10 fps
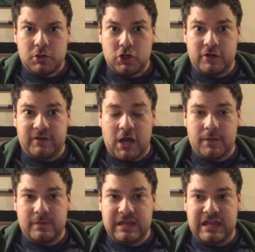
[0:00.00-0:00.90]
Could have
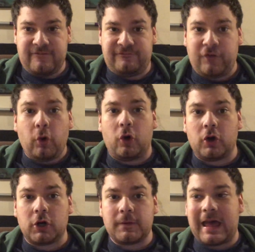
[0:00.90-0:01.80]
done the
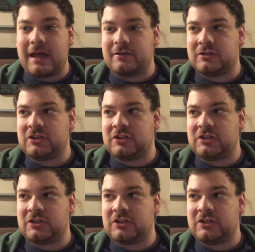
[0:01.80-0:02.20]
4 that